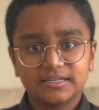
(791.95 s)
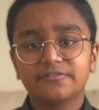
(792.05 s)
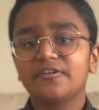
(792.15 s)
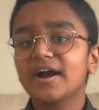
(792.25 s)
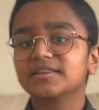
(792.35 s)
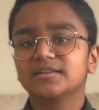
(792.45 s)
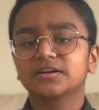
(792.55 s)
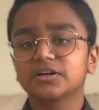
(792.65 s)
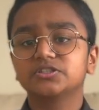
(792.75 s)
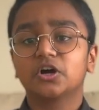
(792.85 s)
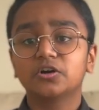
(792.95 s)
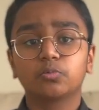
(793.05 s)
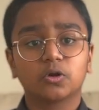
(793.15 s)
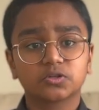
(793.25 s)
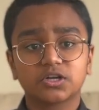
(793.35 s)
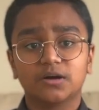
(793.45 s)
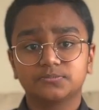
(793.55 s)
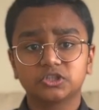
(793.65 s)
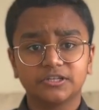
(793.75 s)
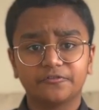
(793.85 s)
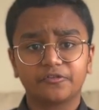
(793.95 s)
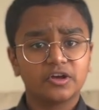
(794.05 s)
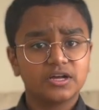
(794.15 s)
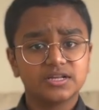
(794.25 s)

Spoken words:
In fact, the Qatar World Cup chief,